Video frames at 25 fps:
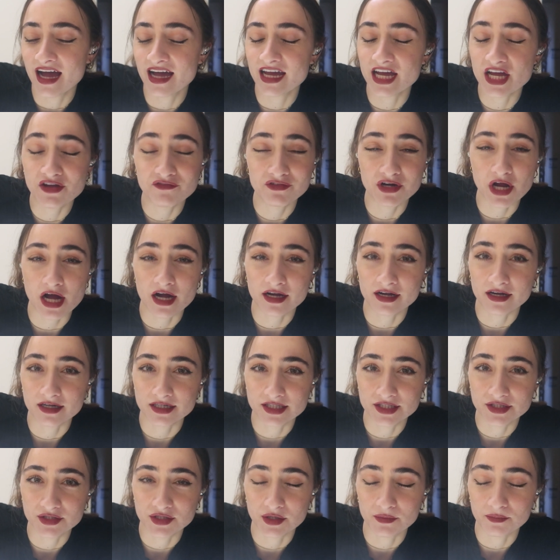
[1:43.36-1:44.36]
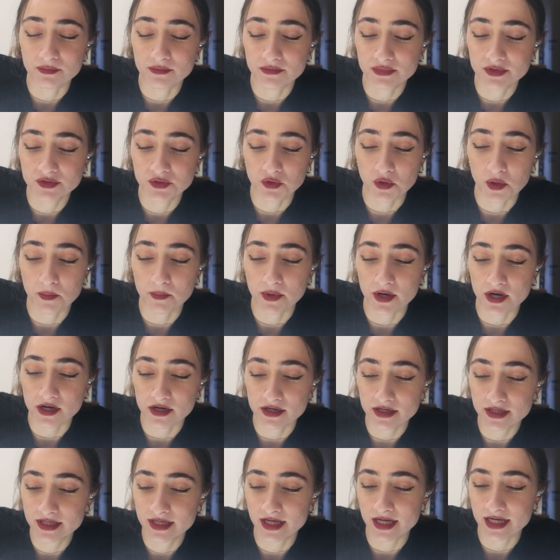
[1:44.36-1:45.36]
I have not gone to, a, to a
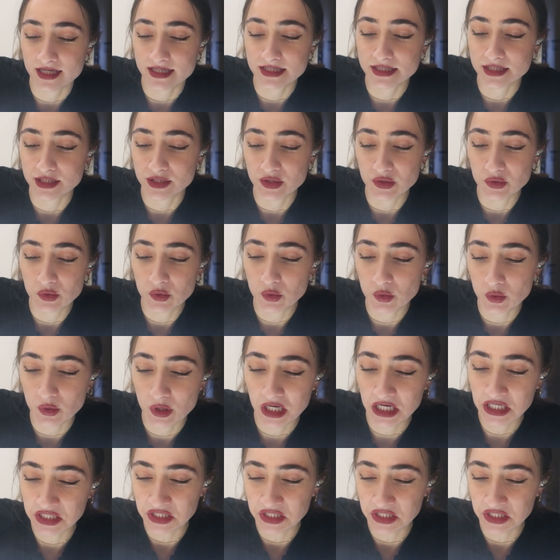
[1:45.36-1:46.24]
park, as you